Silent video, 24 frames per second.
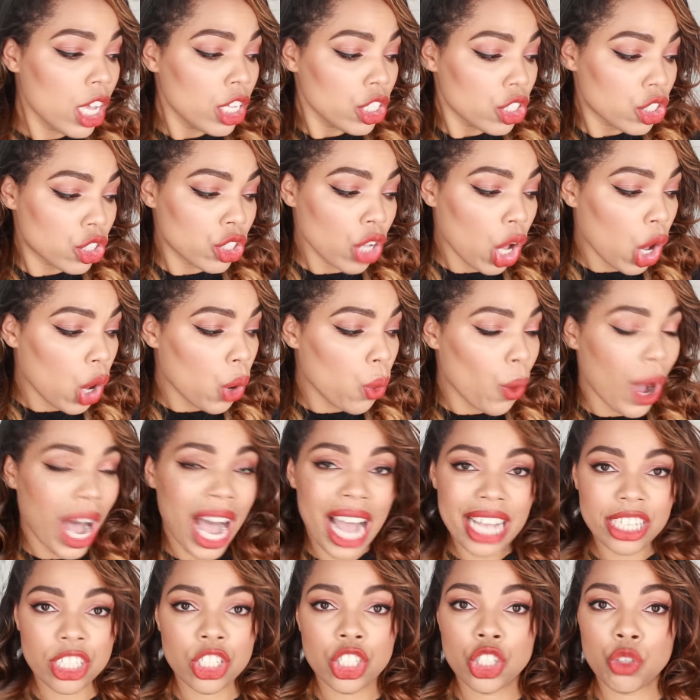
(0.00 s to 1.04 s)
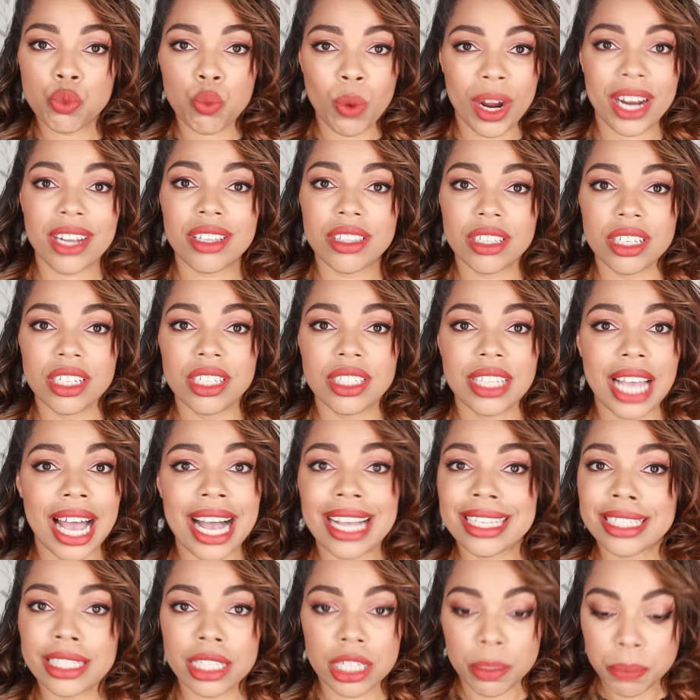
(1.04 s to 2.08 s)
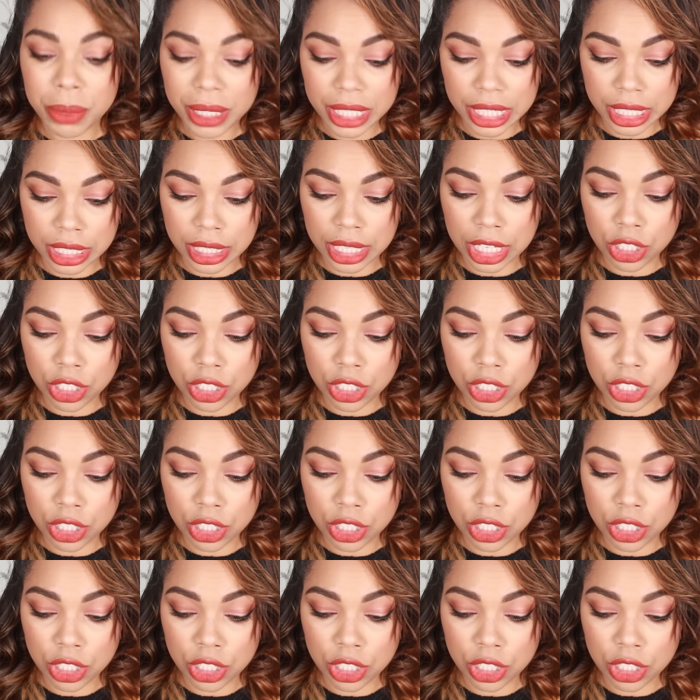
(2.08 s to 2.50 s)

So I just wear these as lipsticks.